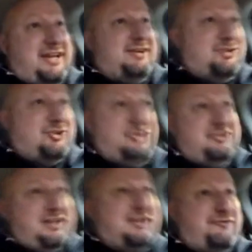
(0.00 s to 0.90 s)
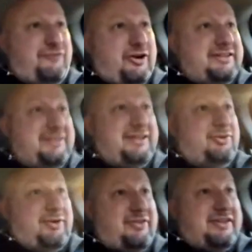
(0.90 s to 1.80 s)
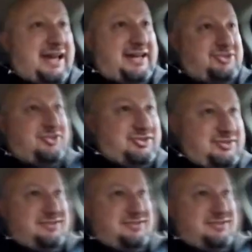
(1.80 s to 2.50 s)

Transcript: Garrett couldn't get his footing to get around the edge.